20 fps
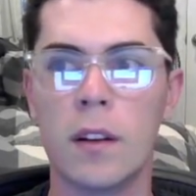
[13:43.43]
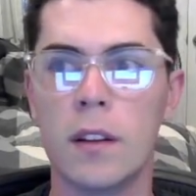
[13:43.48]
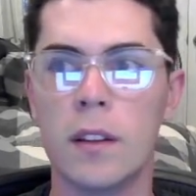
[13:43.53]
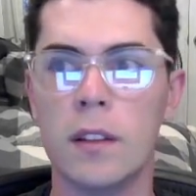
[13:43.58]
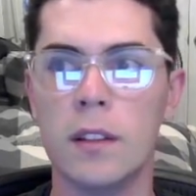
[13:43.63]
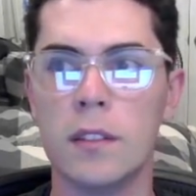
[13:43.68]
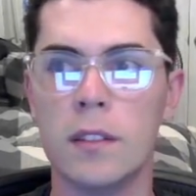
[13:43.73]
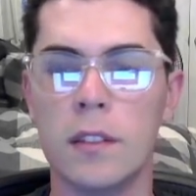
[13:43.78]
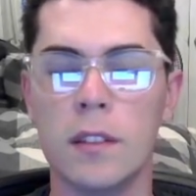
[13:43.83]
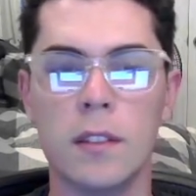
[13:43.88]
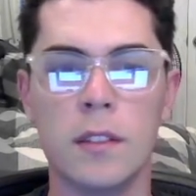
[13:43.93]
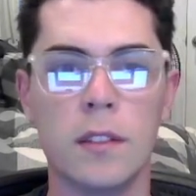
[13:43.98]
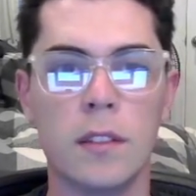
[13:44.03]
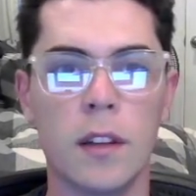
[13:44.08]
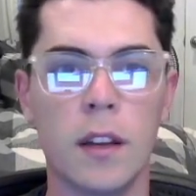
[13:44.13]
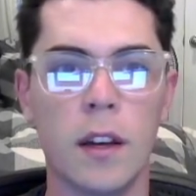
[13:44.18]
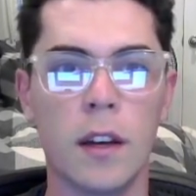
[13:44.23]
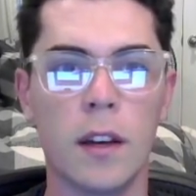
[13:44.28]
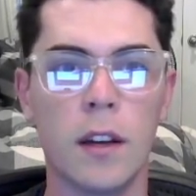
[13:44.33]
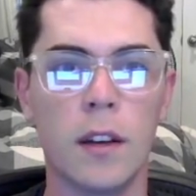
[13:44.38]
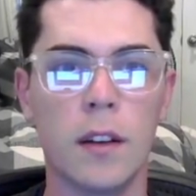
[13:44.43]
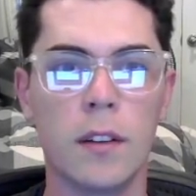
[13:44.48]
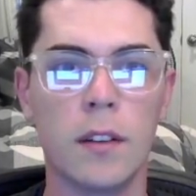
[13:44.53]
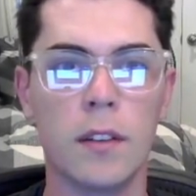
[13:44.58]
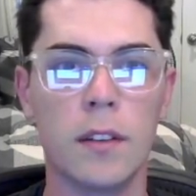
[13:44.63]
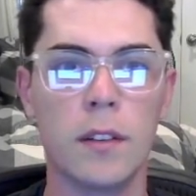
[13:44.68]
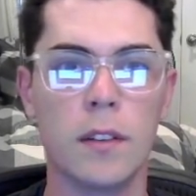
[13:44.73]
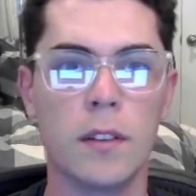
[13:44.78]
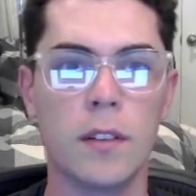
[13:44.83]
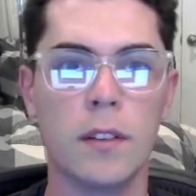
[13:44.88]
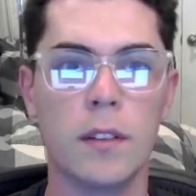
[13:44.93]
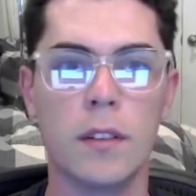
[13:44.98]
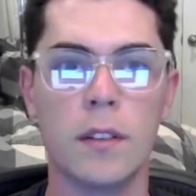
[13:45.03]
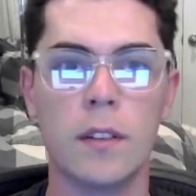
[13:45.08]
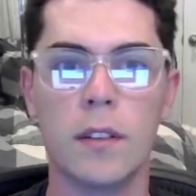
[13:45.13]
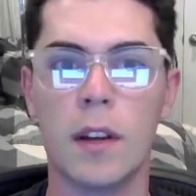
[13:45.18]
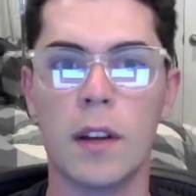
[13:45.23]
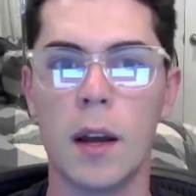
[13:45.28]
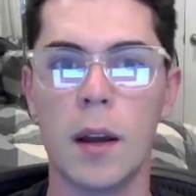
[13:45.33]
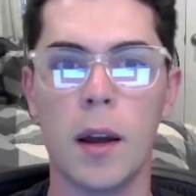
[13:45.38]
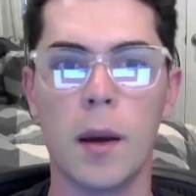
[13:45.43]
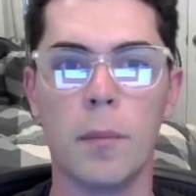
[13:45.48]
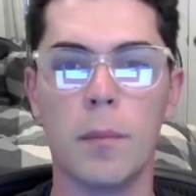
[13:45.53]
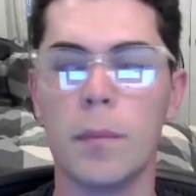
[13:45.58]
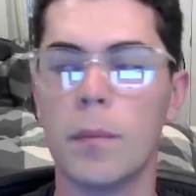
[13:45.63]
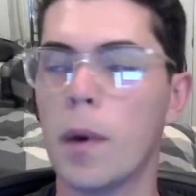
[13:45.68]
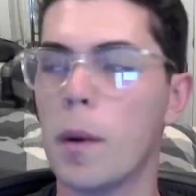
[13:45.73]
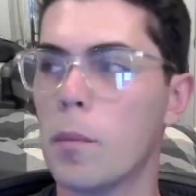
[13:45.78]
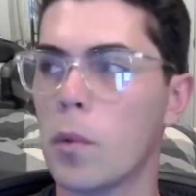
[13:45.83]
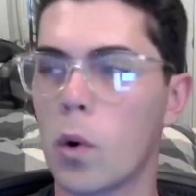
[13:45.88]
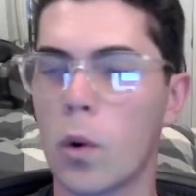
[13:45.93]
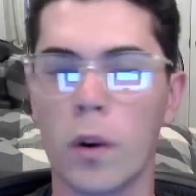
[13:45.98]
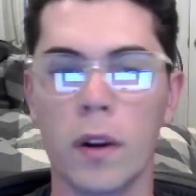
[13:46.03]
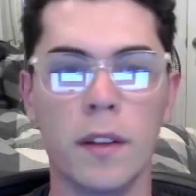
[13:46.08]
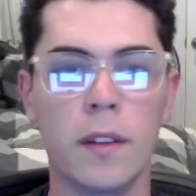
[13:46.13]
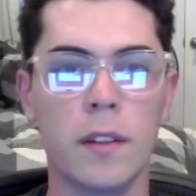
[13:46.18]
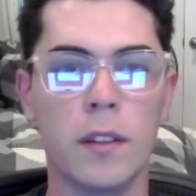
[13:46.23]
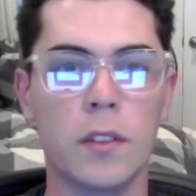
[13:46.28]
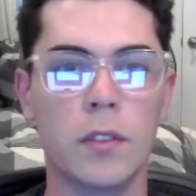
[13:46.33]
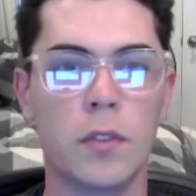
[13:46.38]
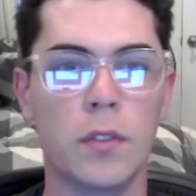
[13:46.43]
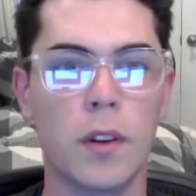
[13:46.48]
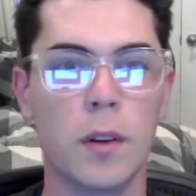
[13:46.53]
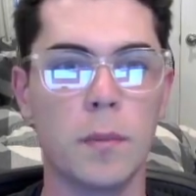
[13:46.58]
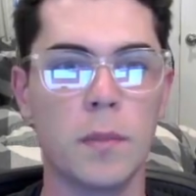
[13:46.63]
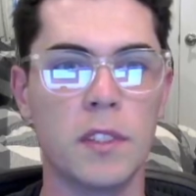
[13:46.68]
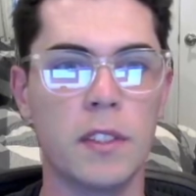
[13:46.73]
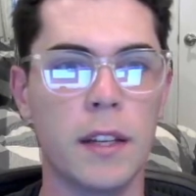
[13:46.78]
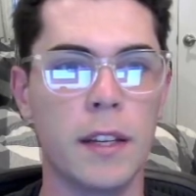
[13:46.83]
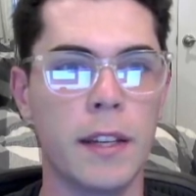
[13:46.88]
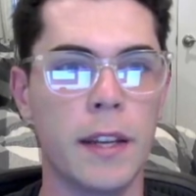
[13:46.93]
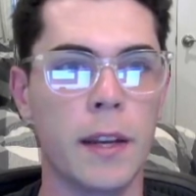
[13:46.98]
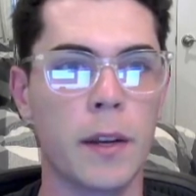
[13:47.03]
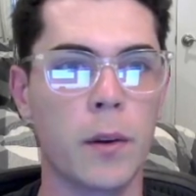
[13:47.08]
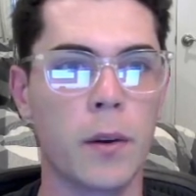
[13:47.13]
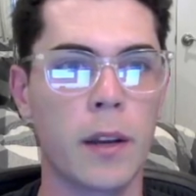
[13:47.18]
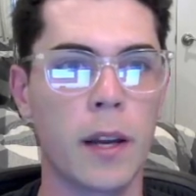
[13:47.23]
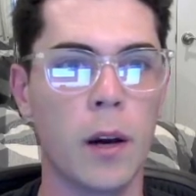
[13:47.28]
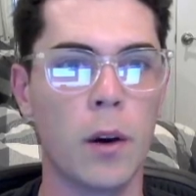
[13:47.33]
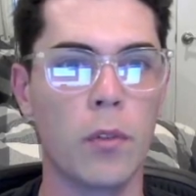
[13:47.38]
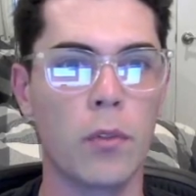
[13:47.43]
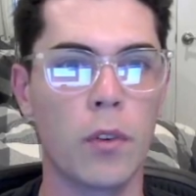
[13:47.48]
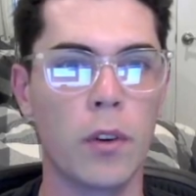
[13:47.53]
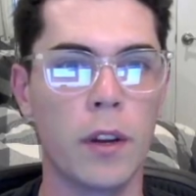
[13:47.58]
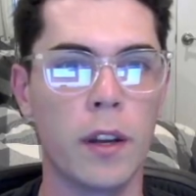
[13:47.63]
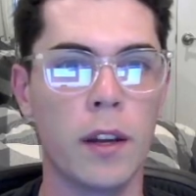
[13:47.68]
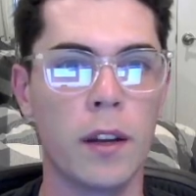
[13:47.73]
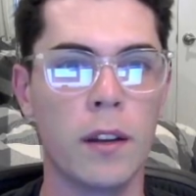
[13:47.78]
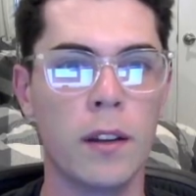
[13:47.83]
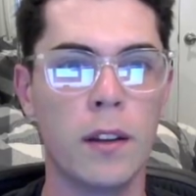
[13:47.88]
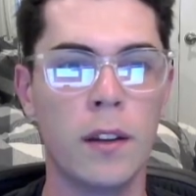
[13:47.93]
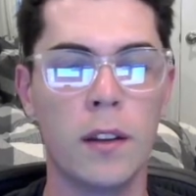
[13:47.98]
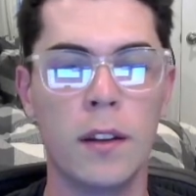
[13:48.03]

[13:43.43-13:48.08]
This is I'm recording this from San Diego, California.